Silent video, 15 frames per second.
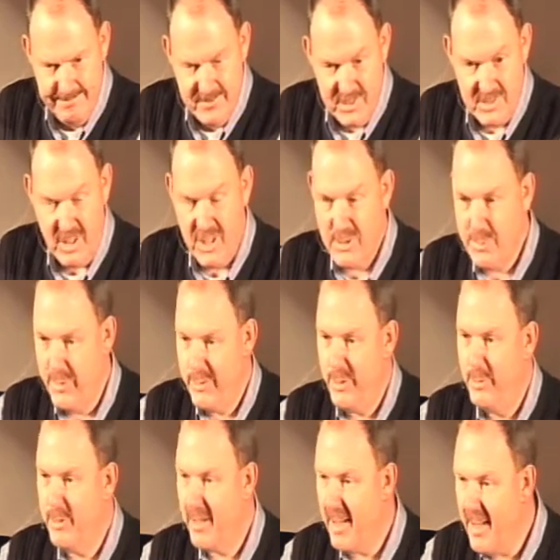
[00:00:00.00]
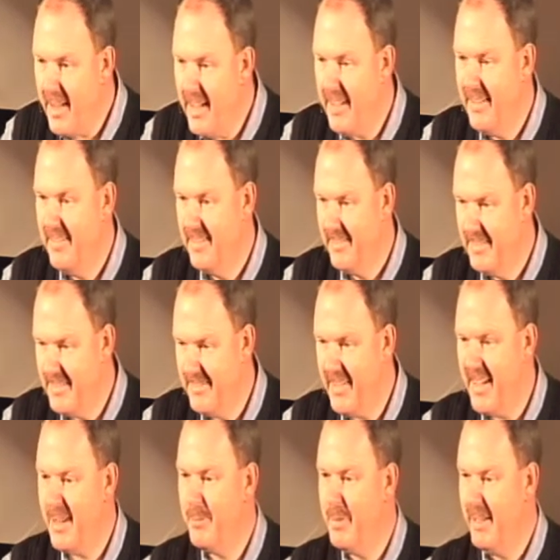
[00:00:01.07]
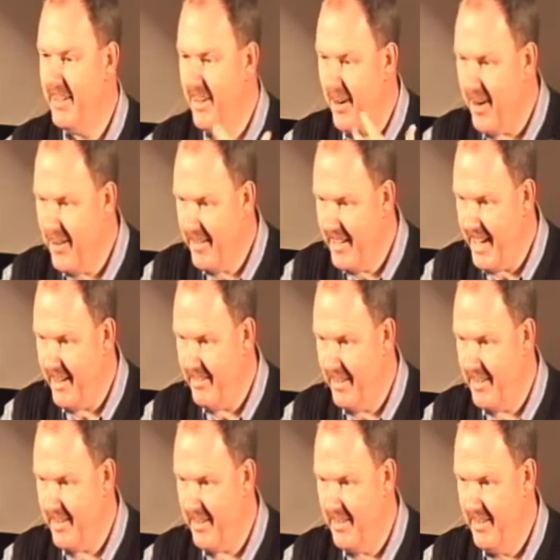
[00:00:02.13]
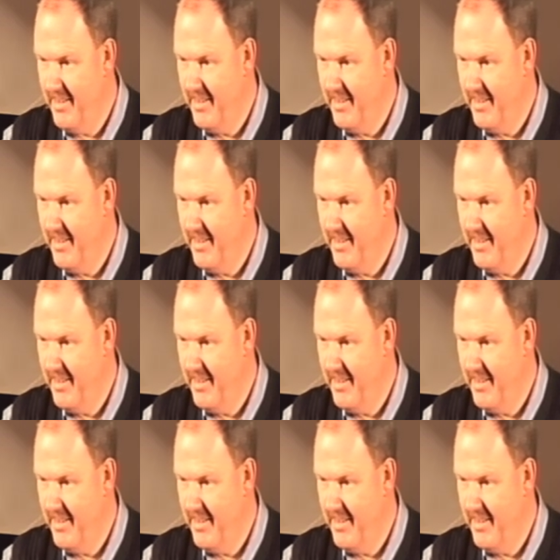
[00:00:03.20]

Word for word: Starts with you and I developing our character